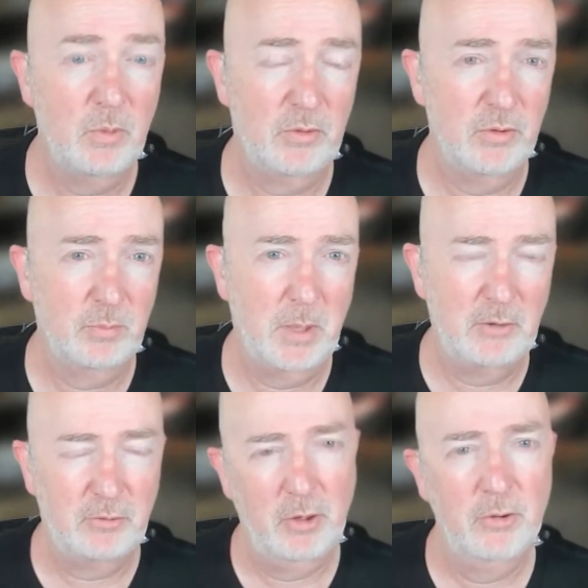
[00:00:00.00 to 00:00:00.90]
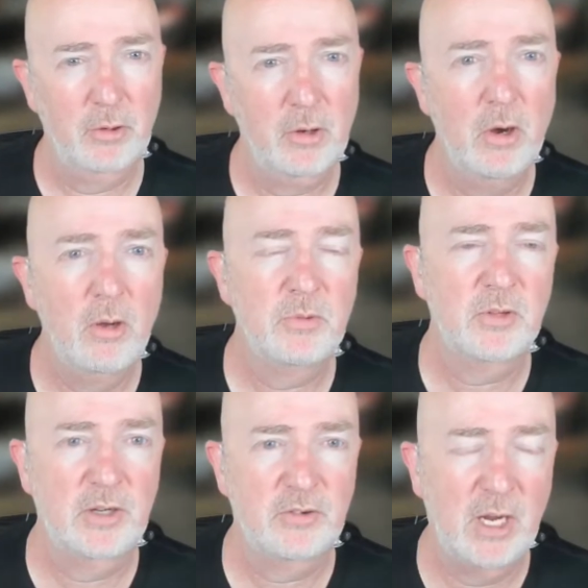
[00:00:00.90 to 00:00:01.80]
which is
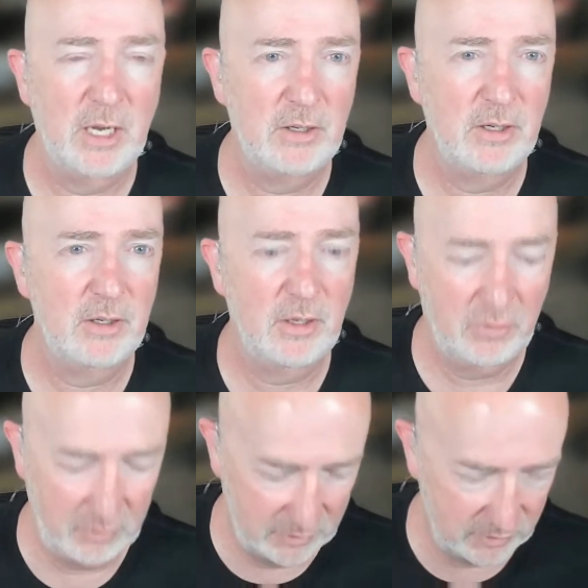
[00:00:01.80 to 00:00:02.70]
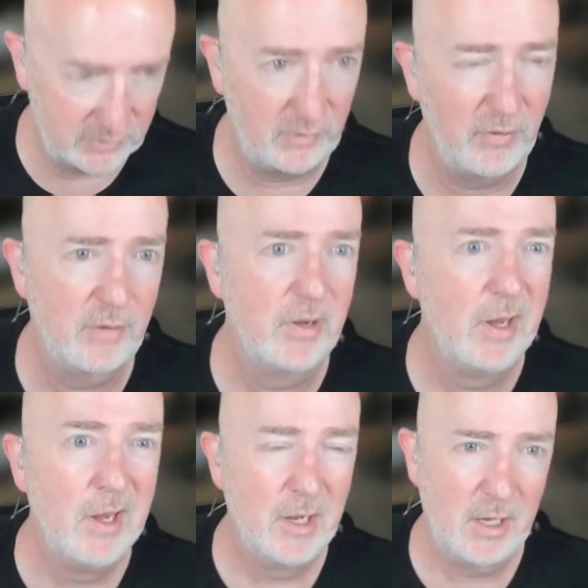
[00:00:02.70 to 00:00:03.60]
patreon.com/ADND365.